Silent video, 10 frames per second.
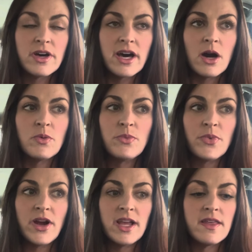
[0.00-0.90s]
I would
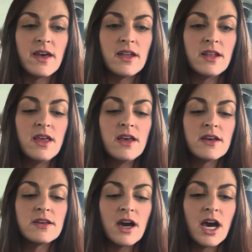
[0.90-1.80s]
pray that
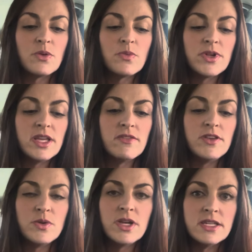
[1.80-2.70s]
God would give
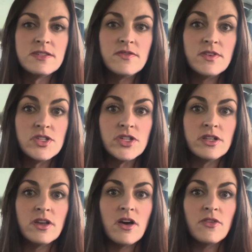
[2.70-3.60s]
you his
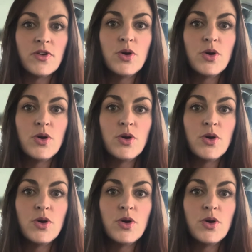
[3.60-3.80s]
vision of